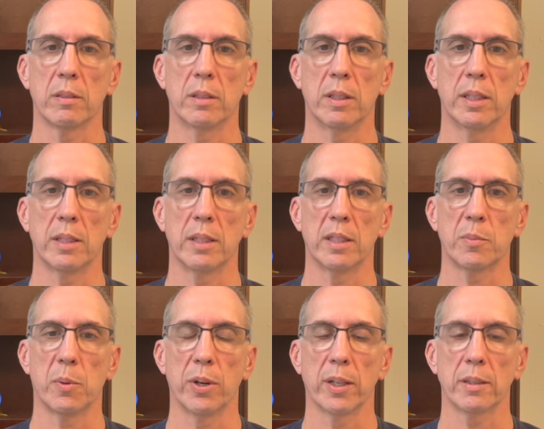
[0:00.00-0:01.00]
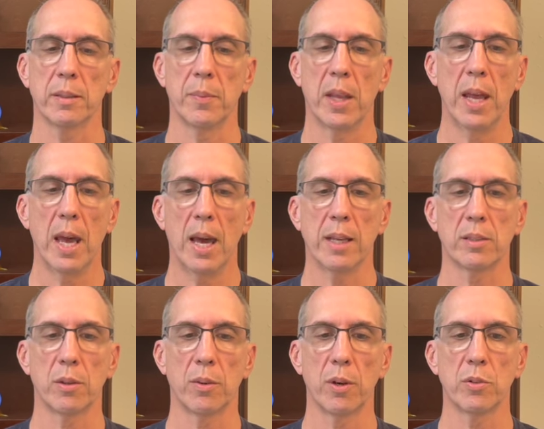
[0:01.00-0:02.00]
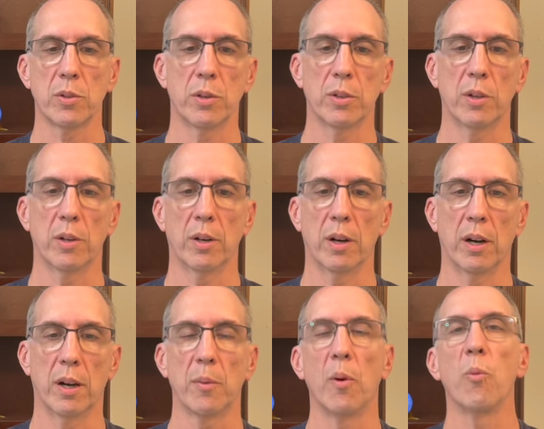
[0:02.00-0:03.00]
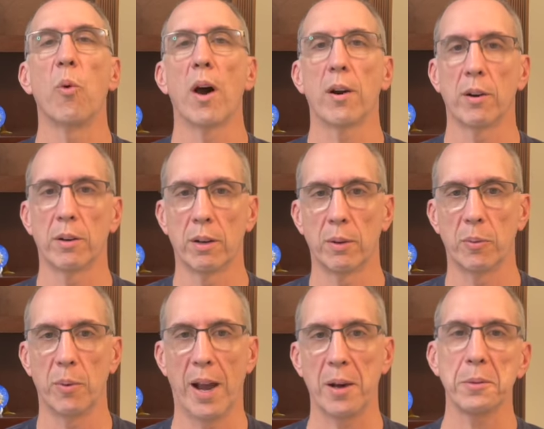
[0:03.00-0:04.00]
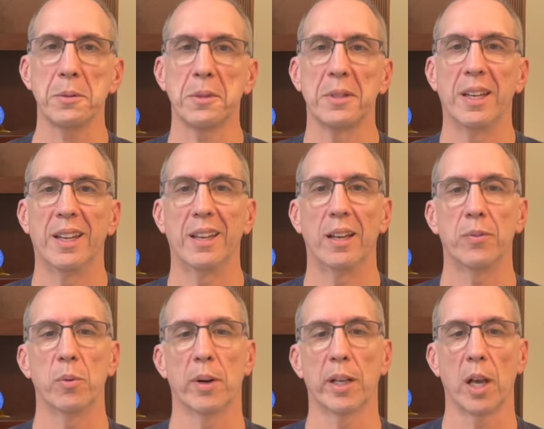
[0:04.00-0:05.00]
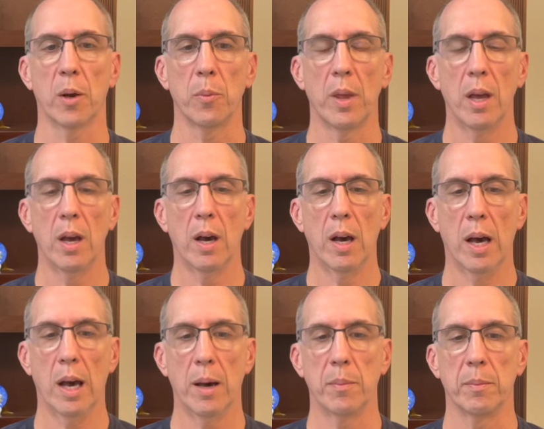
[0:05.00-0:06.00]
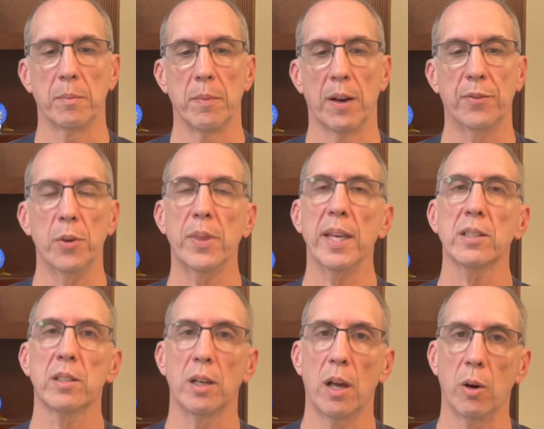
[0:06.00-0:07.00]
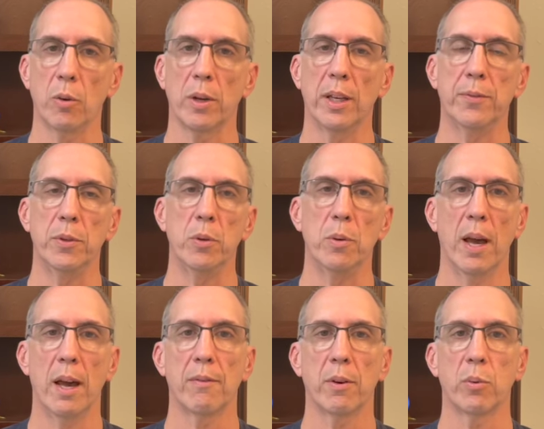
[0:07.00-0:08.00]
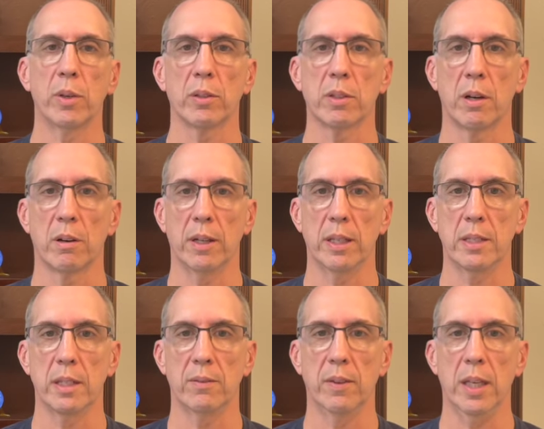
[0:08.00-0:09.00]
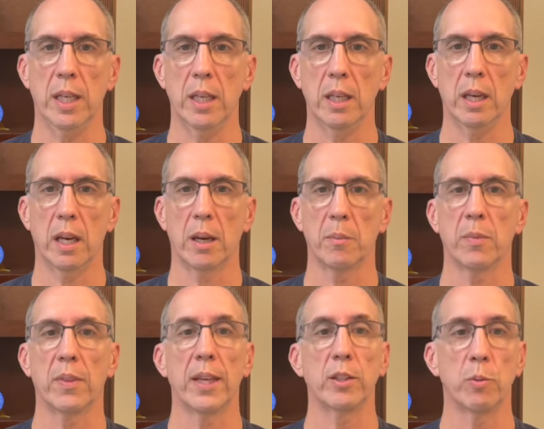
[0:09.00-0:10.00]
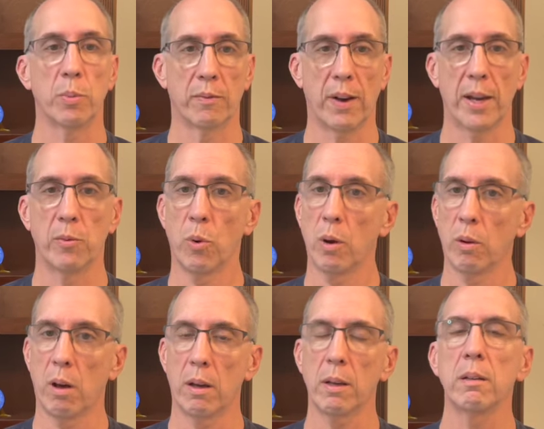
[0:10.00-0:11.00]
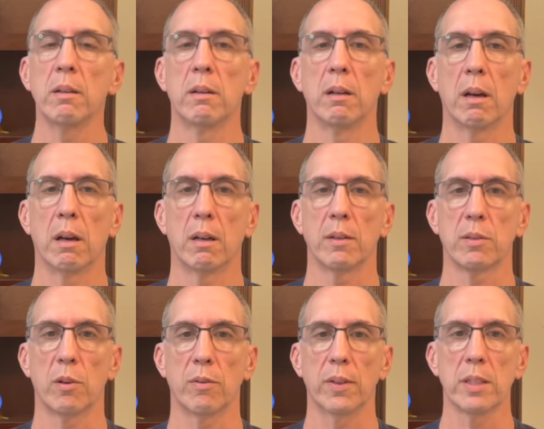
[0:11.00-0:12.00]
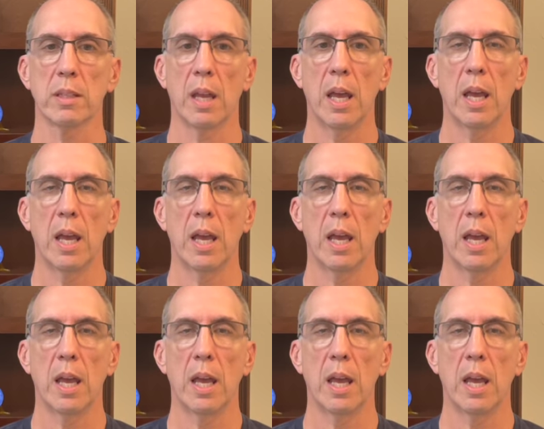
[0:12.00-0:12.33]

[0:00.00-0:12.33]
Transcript: to Disney Springs. And so those are your water routes if you want to go. A few things to note. If you have a wheelchair ECV, they do provide roll-on service.